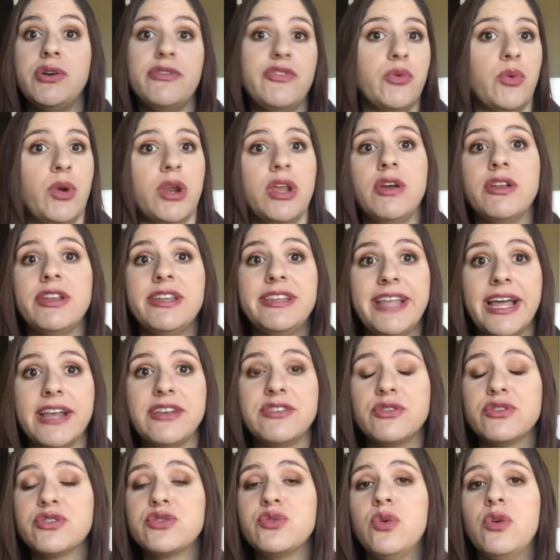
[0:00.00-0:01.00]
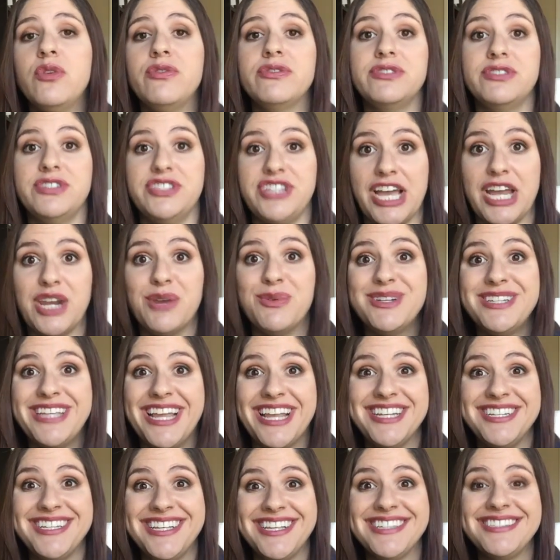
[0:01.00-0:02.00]
If you wanna go to dental school, shadow a
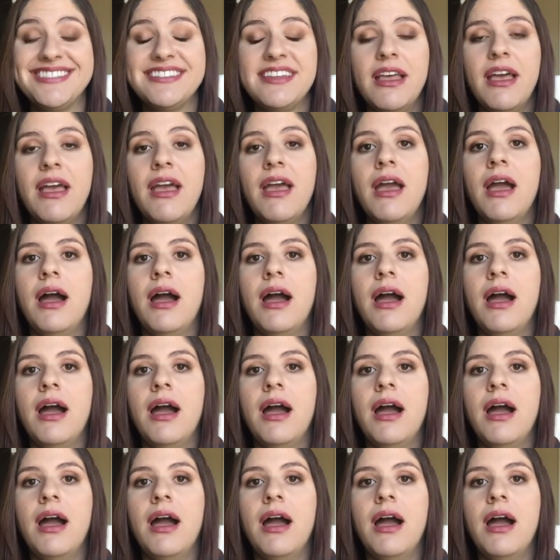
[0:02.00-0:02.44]
dentist.